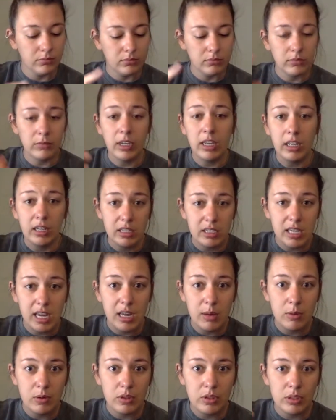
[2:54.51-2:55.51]
getting
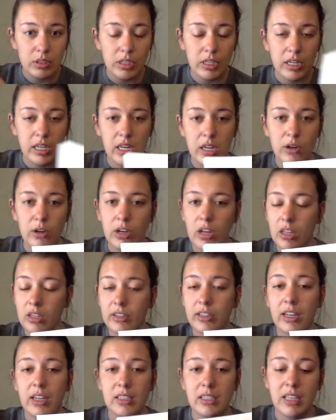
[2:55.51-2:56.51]
tables dirty or coloring
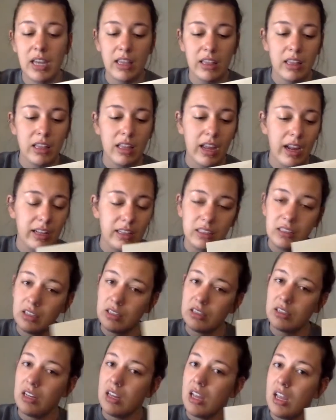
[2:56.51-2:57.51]
outside the lines,
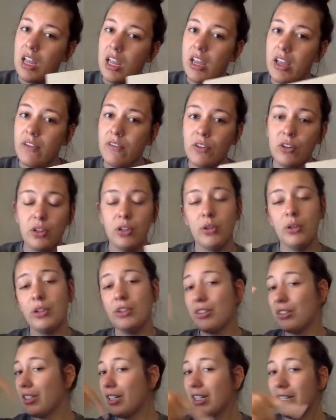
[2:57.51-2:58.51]
because if you do, you're
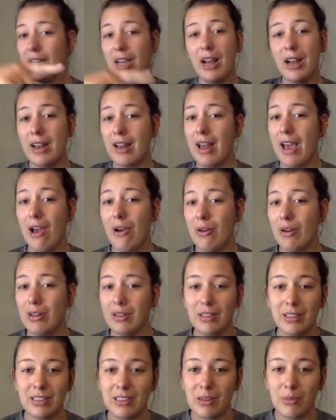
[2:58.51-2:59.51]
just going to cut it out and
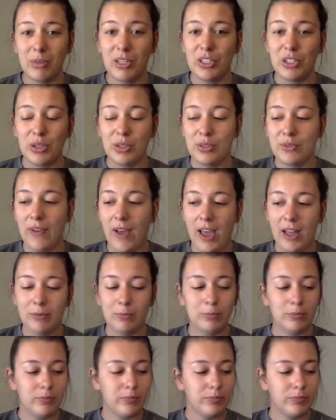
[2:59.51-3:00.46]
it's going to be just fine.